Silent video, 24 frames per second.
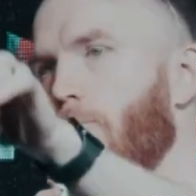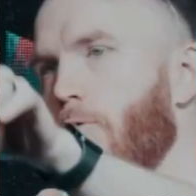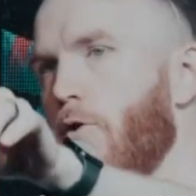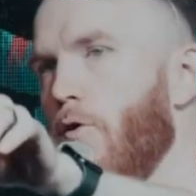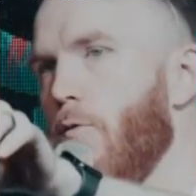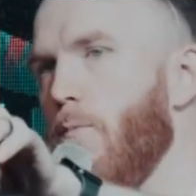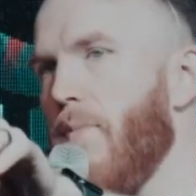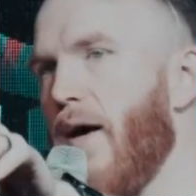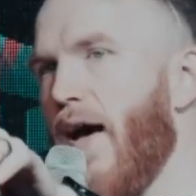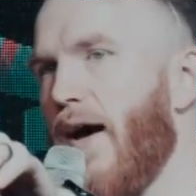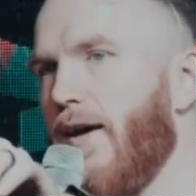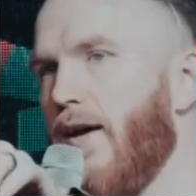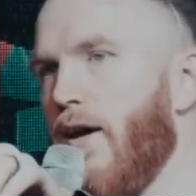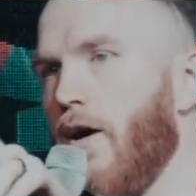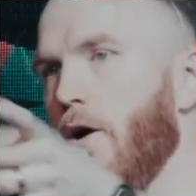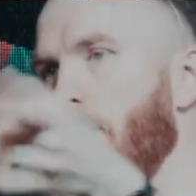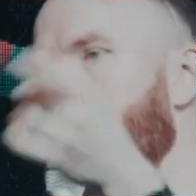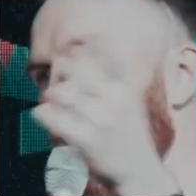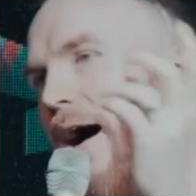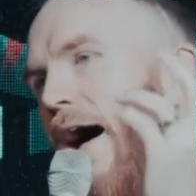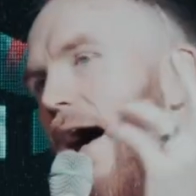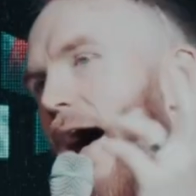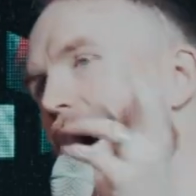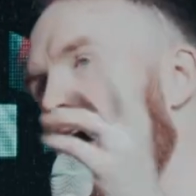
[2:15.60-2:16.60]
room back here
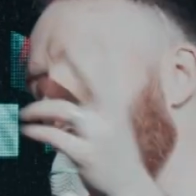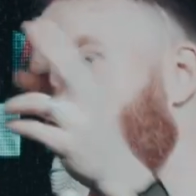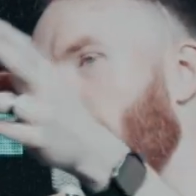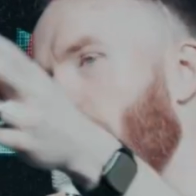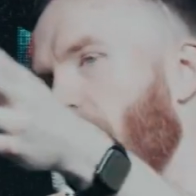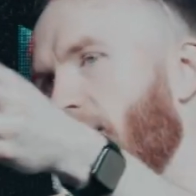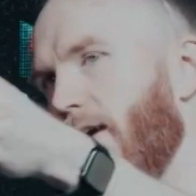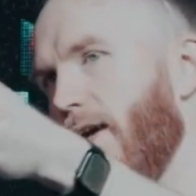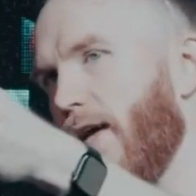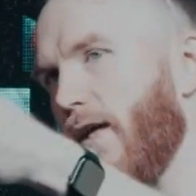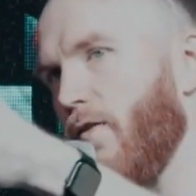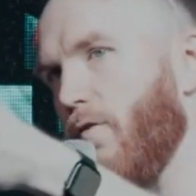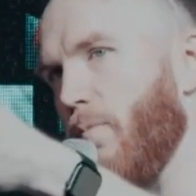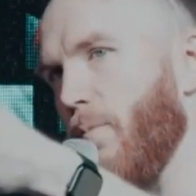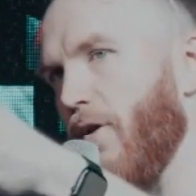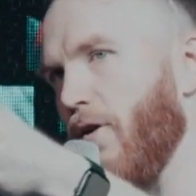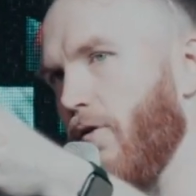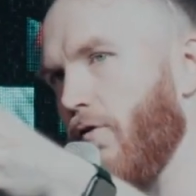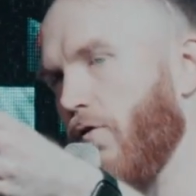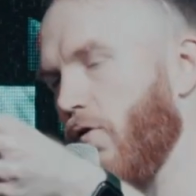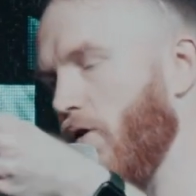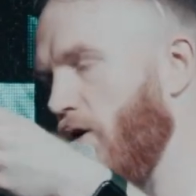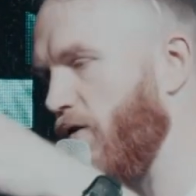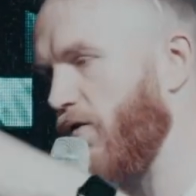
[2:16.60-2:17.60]
behind our kids'
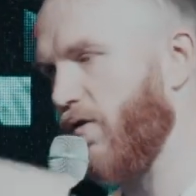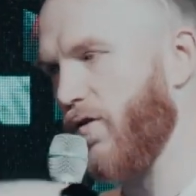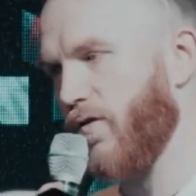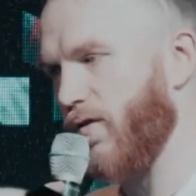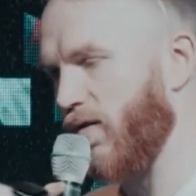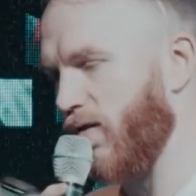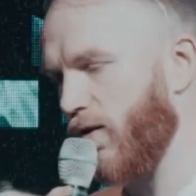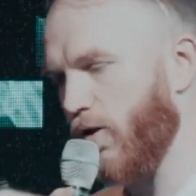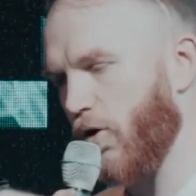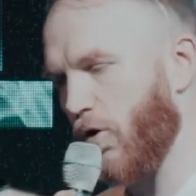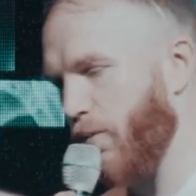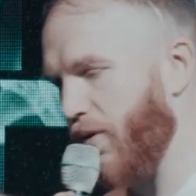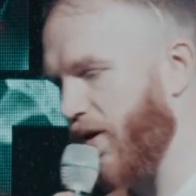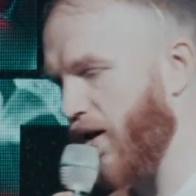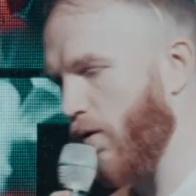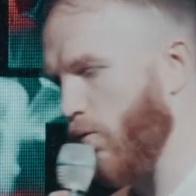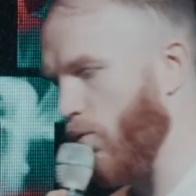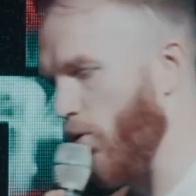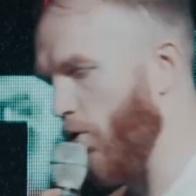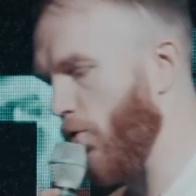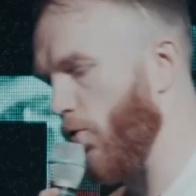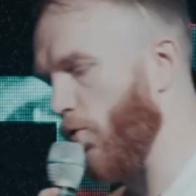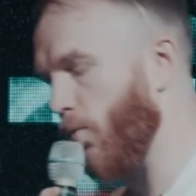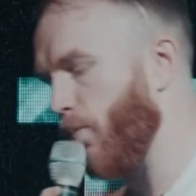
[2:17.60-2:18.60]
ministry. It's just a little bitty
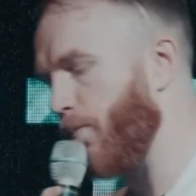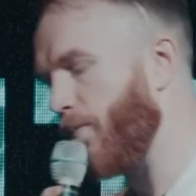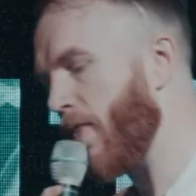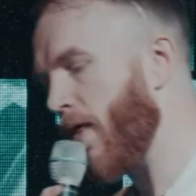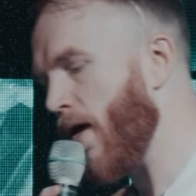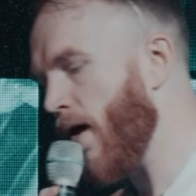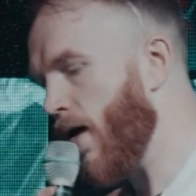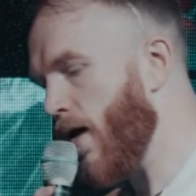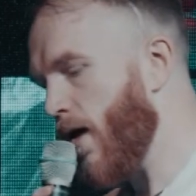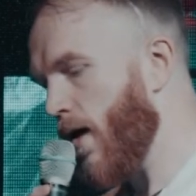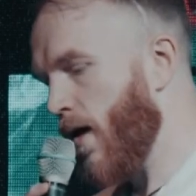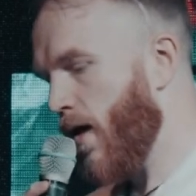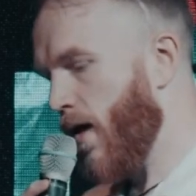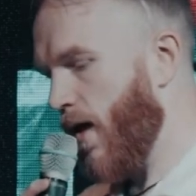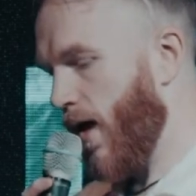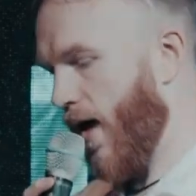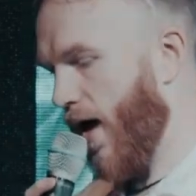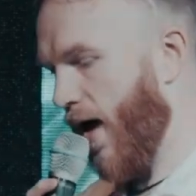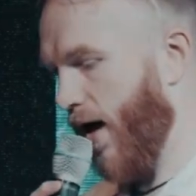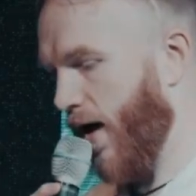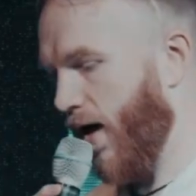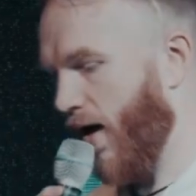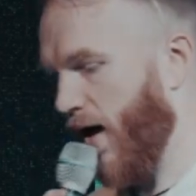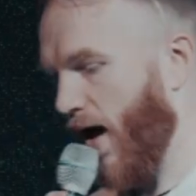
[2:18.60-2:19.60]
room
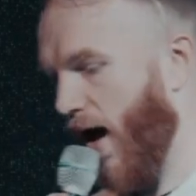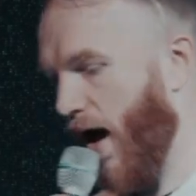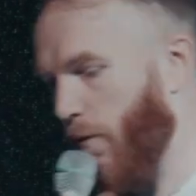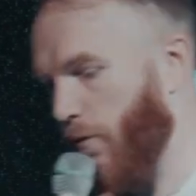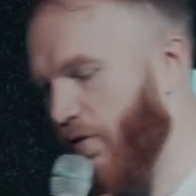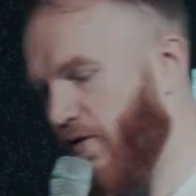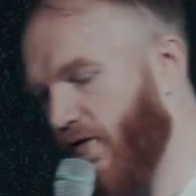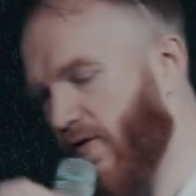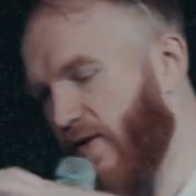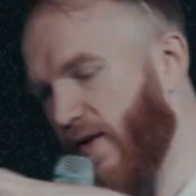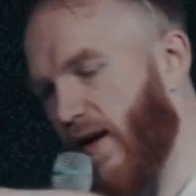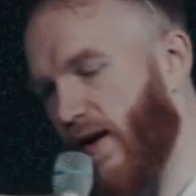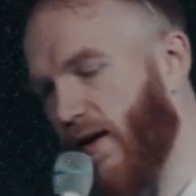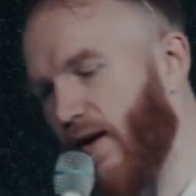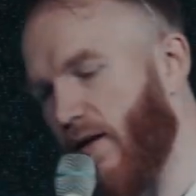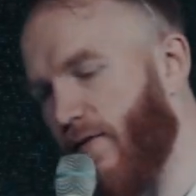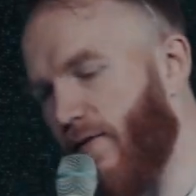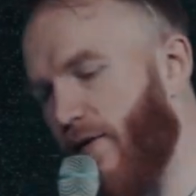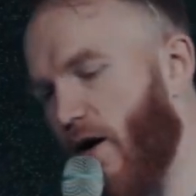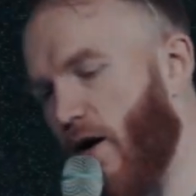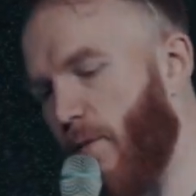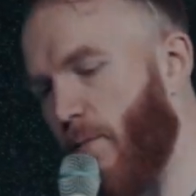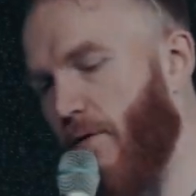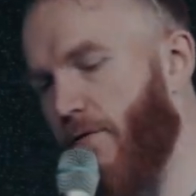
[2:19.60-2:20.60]
and I was sitting in
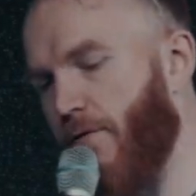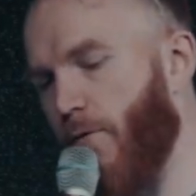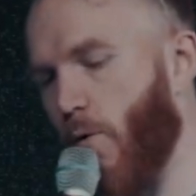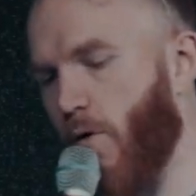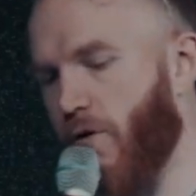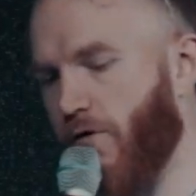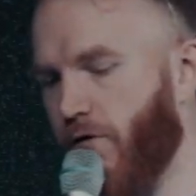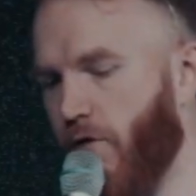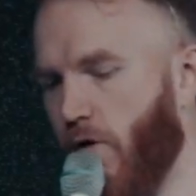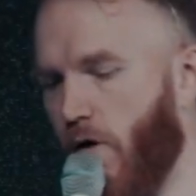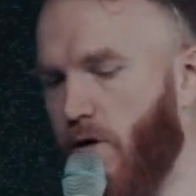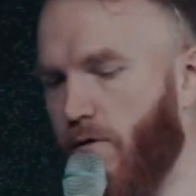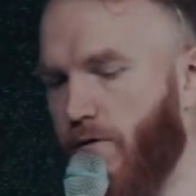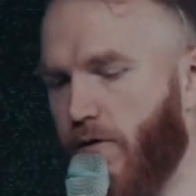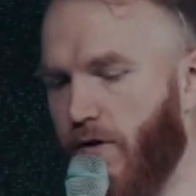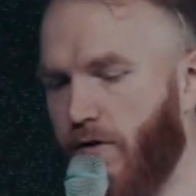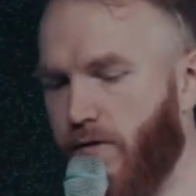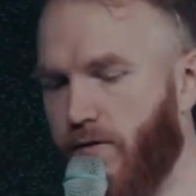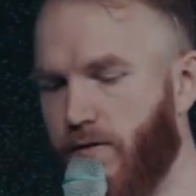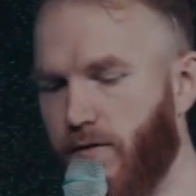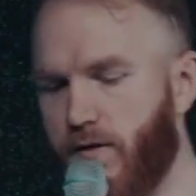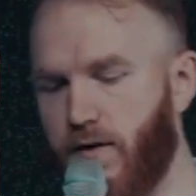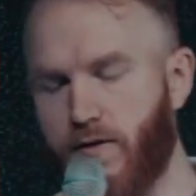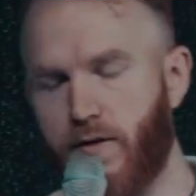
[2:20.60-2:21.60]
there before
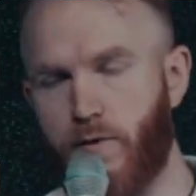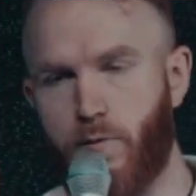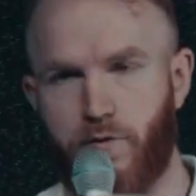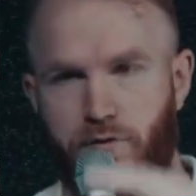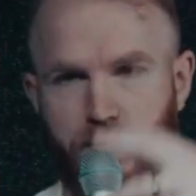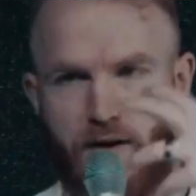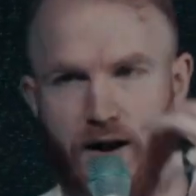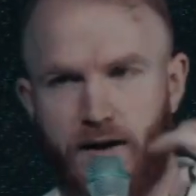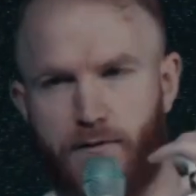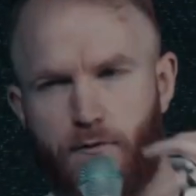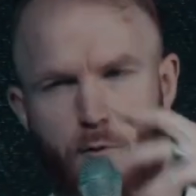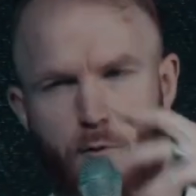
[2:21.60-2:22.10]
service because it was kind of